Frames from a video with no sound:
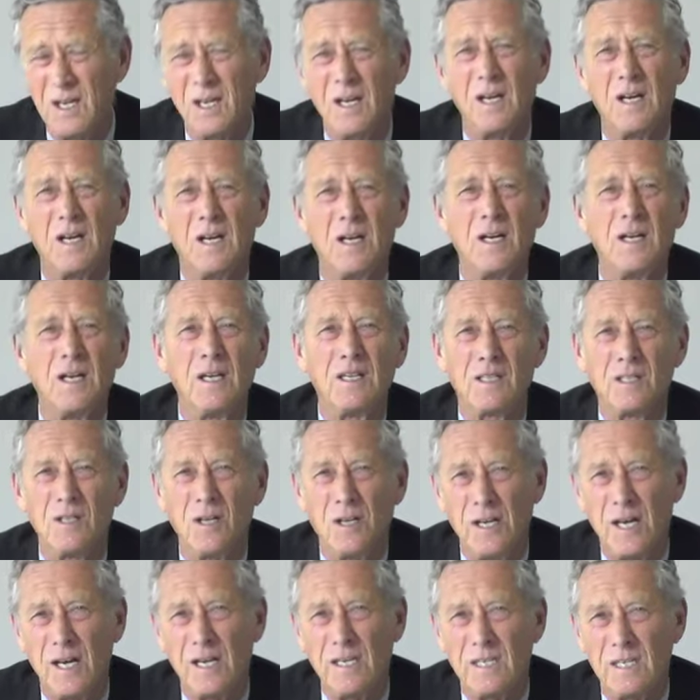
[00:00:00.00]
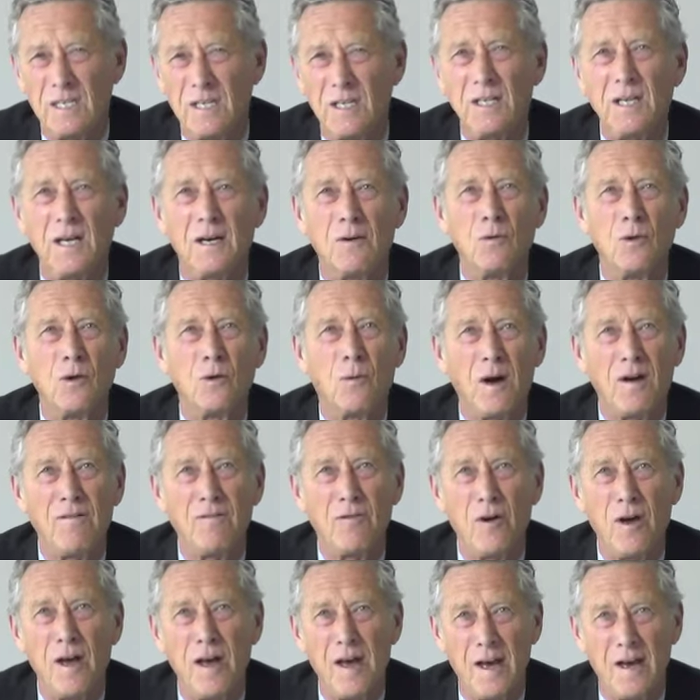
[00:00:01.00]
It's not ideal. I would
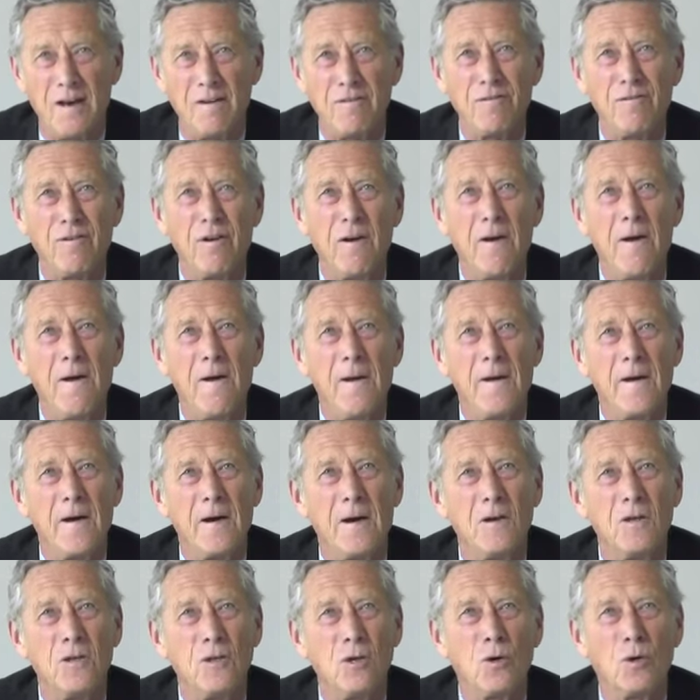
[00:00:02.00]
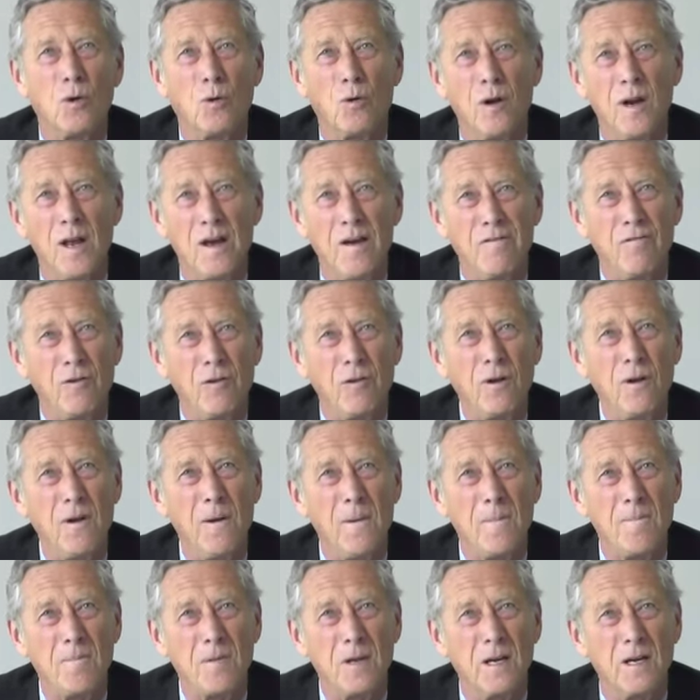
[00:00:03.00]
rather have euro level
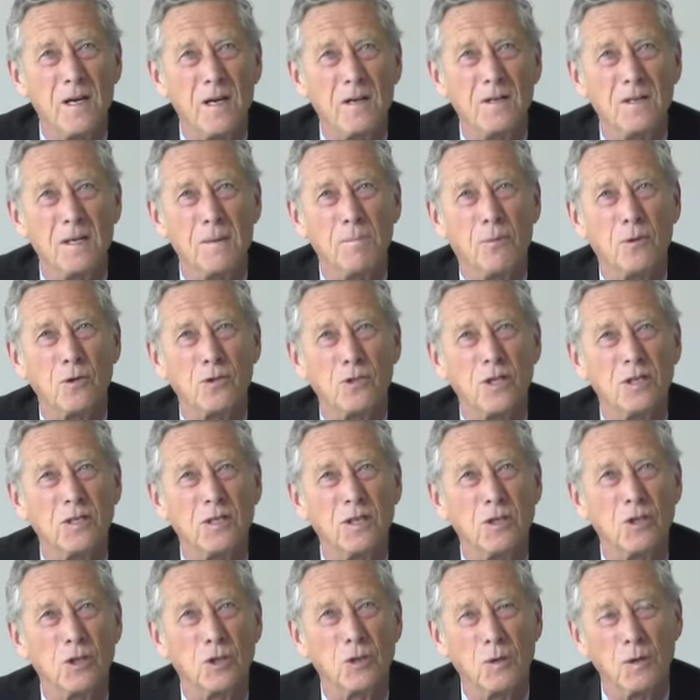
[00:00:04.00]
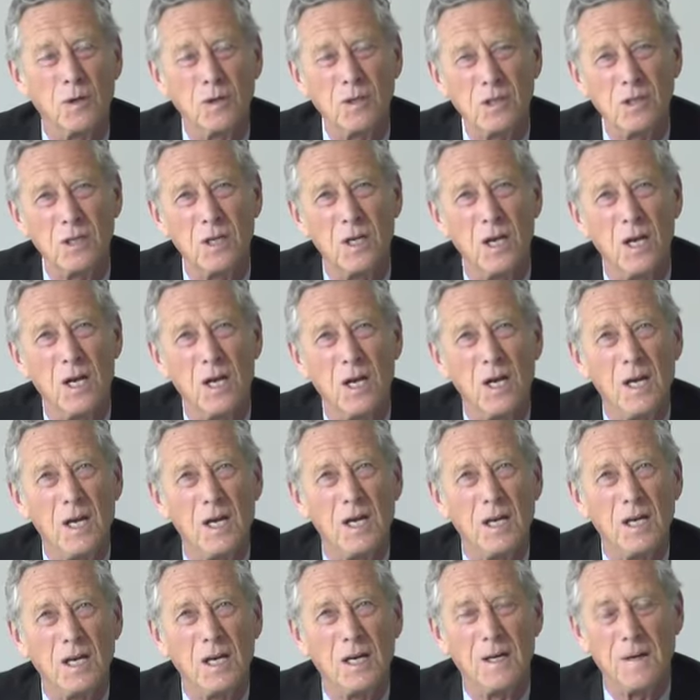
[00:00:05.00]
deposit insurance.
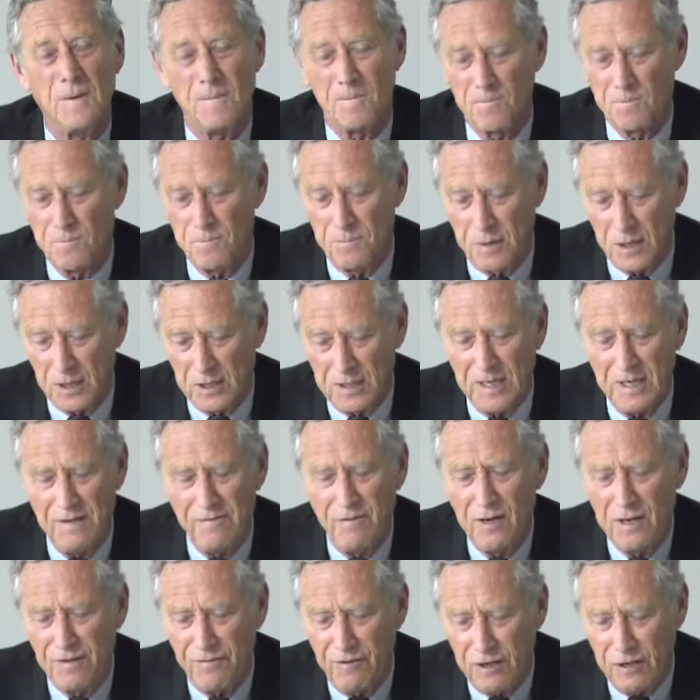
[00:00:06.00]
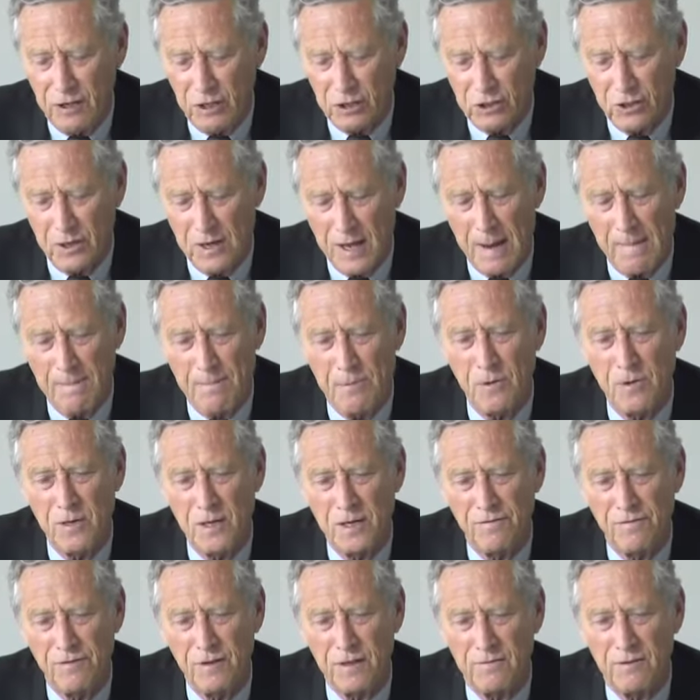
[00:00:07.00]
But even if it doesn't happen,
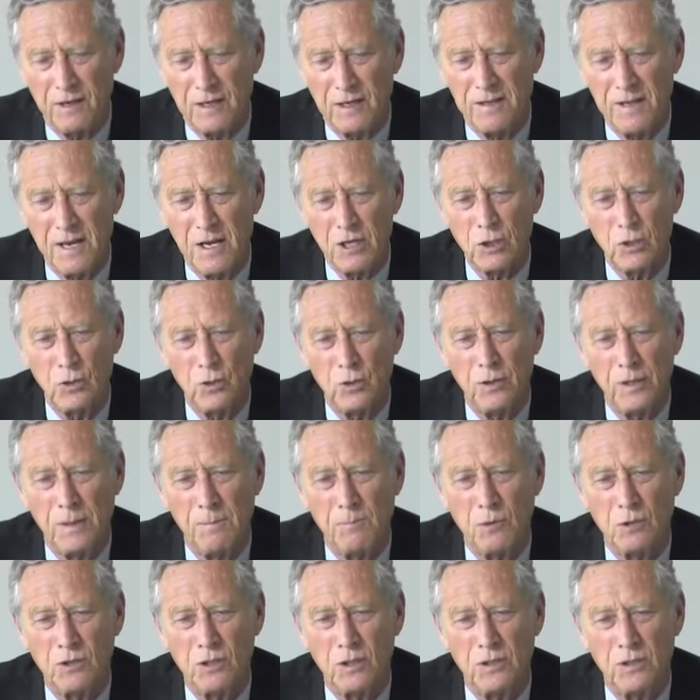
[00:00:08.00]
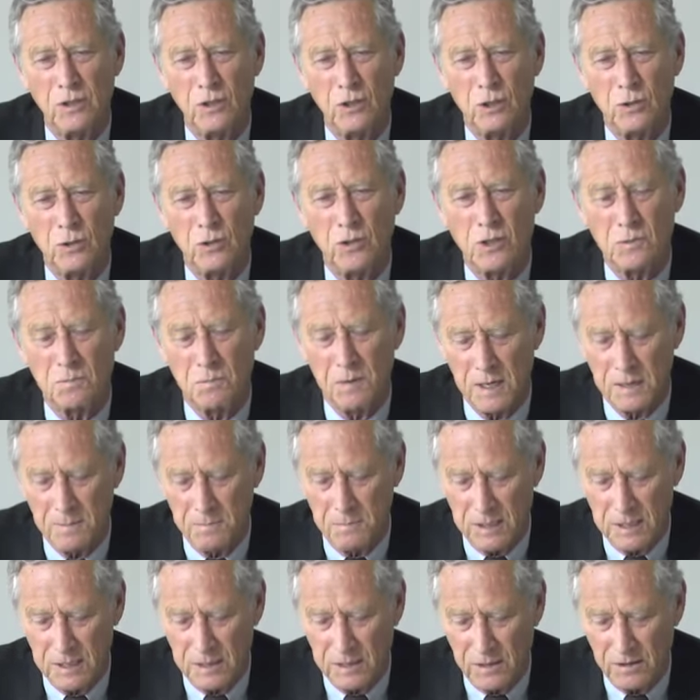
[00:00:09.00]
I think that national deposit insurance might
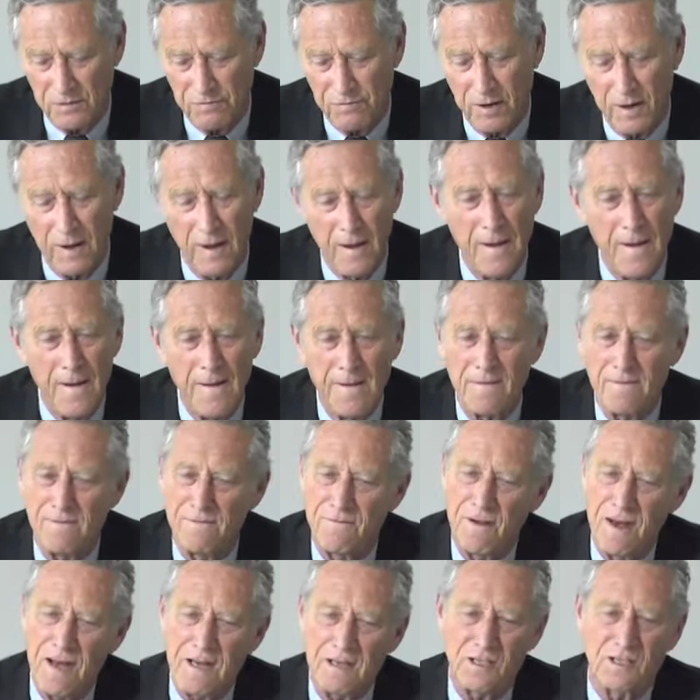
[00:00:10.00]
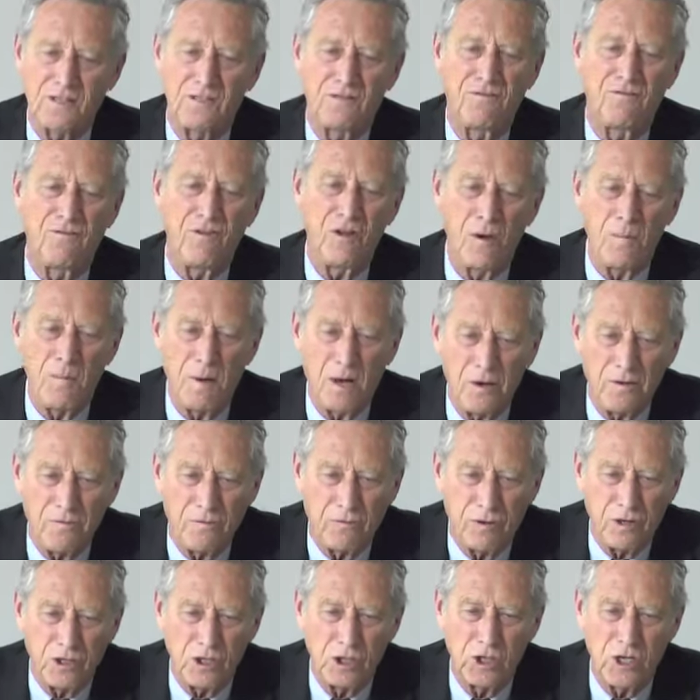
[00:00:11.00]
be enough. That's the amount
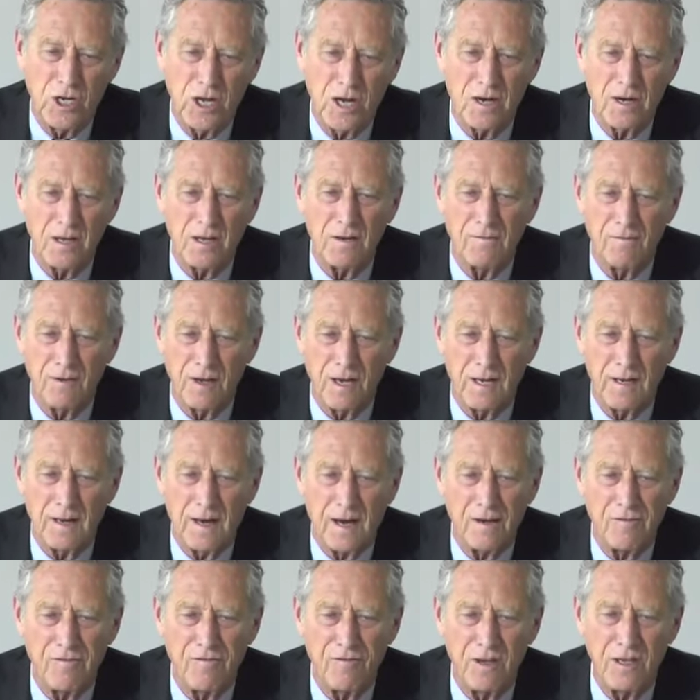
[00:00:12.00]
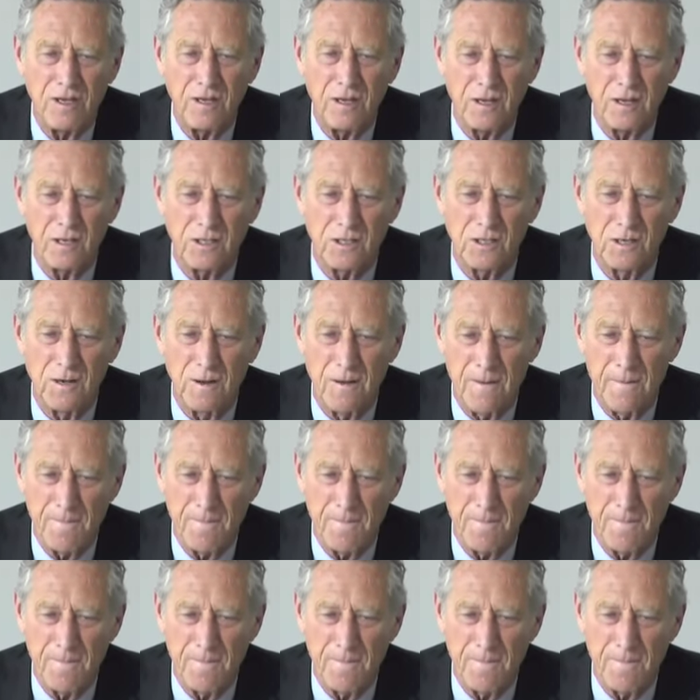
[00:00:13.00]
of risk sharing that I think is